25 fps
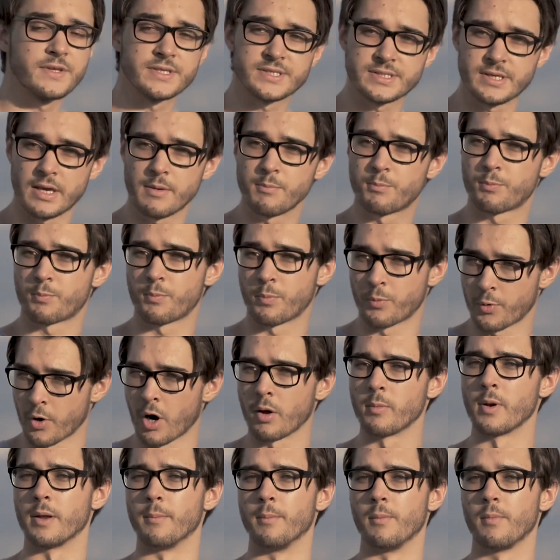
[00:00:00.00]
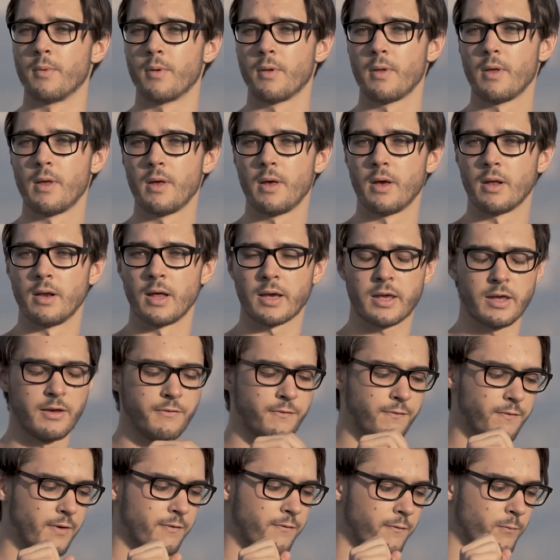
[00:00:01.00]
have the same problem.
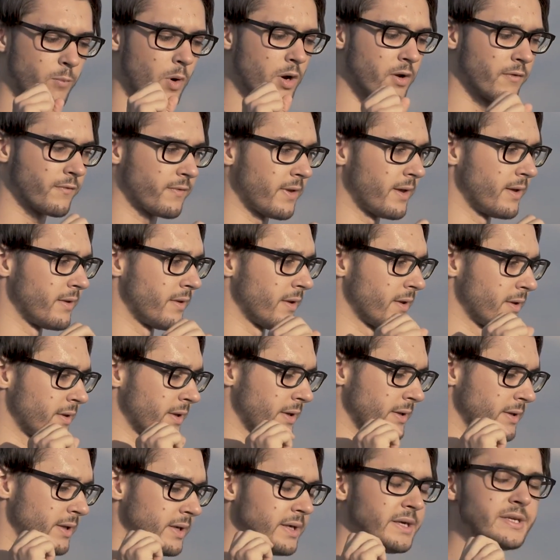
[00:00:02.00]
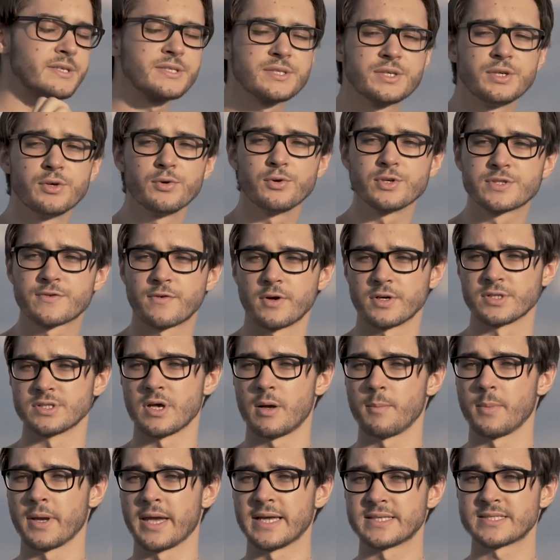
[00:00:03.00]
Like if one of the ECUs, for
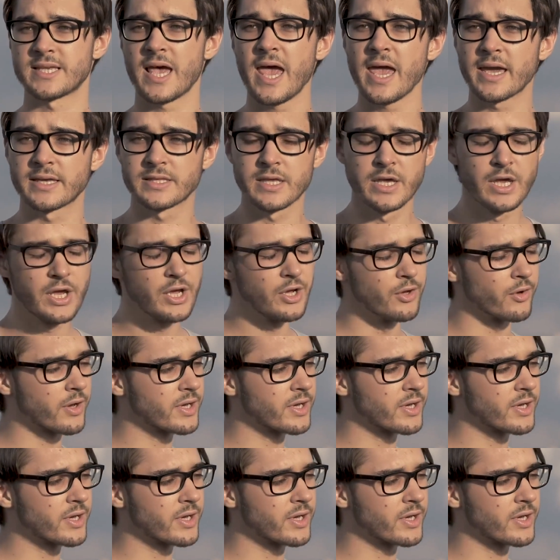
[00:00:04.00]
example, gets hacked,